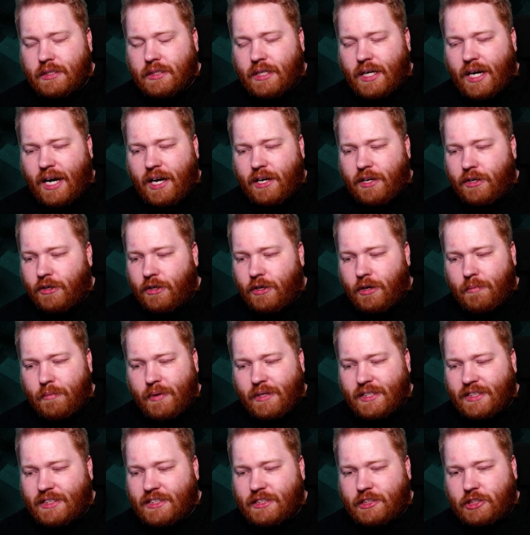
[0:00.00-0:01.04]
I don't know,
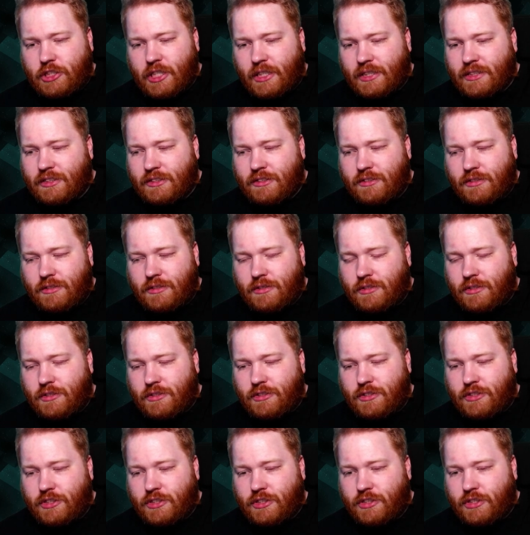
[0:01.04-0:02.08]
man. It's just
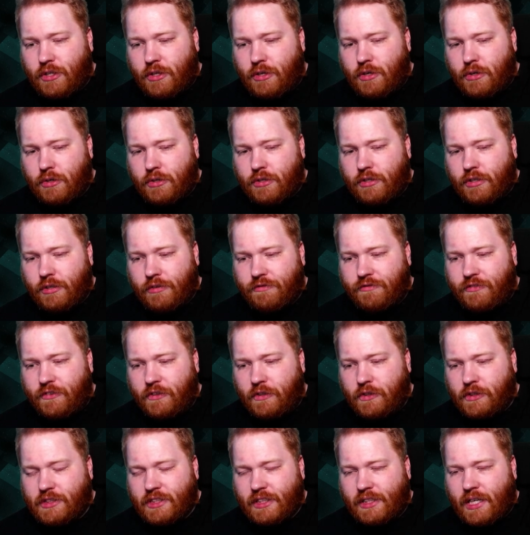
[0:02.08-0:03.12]
so
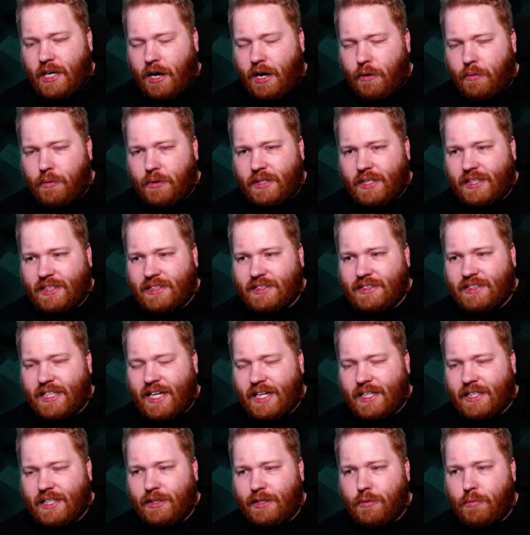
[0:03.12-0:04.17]
confusing how it
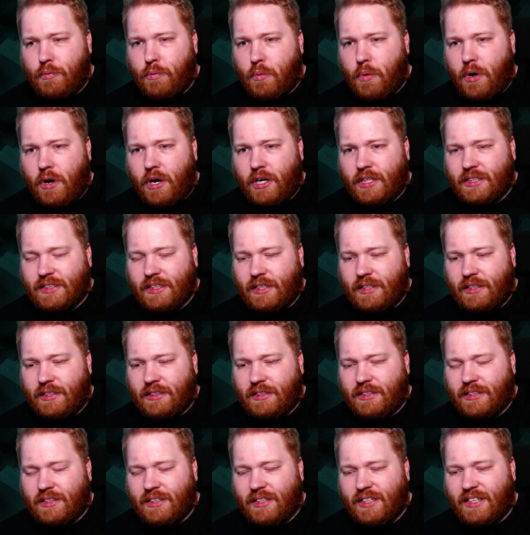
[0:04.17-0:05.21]
exactly works.
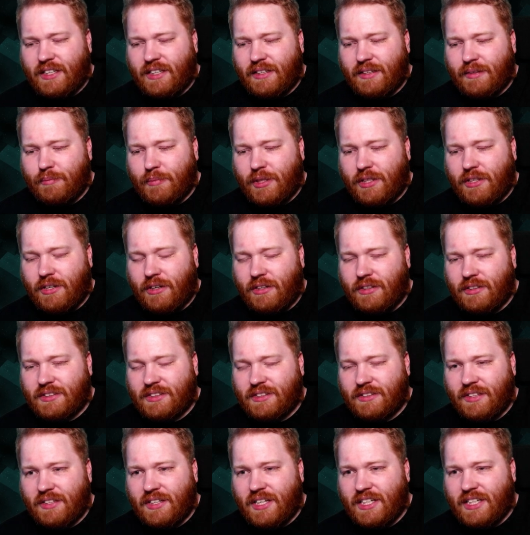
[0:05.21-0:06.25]
And
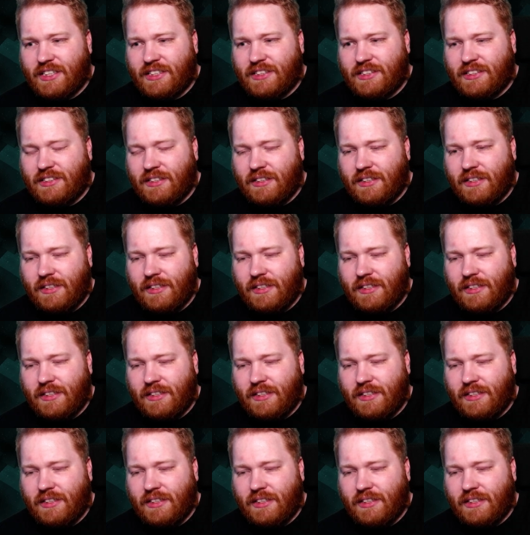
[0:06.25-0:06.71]
because this.